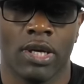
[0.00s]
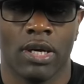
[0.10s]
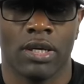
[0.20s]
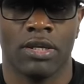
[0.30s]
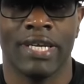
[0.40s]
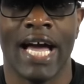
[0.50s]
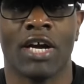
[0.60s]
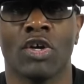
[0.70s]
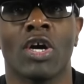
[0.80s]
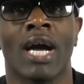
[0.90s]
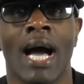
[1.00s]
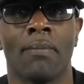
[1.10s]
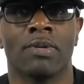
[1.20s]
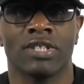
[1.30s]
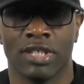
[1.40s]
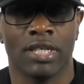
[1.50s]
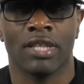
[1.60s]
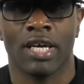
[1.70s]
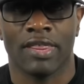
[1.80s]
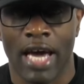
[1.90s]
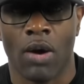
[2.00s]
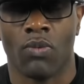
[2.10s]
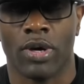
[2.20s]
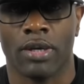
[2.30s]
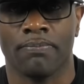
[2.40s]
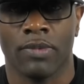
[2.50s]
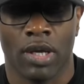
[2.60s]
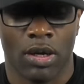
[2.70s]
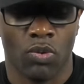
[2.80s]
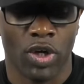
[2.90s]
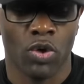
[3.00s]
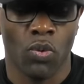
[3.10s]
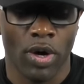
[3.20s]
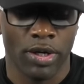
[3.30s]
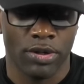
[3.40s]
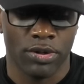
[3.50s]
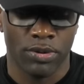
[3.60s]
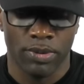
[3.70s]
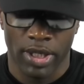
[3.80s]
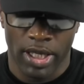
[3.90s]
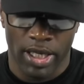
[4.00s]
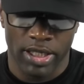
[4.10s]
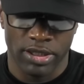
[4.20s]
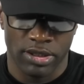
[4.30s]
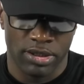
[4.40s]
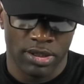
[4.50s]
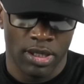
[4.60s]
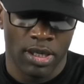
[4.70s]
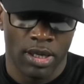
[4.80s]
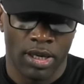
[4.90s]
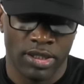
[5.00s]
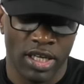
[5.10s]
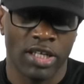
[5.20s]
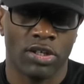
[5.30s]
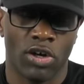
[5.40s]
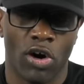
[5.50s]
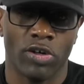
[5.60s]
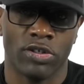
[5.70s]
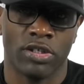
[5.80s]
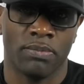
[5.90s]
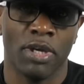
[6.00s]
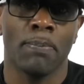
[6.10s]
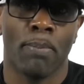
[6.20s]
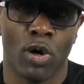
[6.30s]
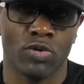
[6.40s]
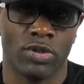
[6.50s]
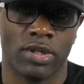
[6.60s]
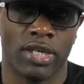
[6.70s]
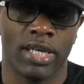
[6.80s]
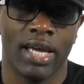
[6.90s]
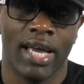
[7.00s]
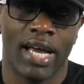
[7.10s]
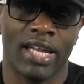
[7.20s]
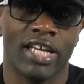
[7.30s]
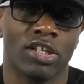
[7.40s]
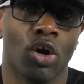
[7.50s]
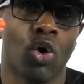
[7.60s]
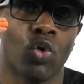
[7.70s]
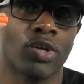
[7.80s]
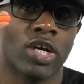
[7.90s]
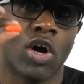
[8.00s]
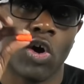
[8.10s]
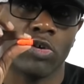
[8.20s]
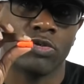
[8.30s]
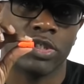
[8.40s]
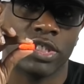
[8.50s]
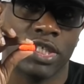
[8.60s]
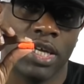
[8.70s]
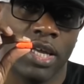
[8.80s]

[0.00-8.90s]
You're not going to accomplish anything that way. What you want to do is take the cartridge. Me personally, I like to hold the cartridge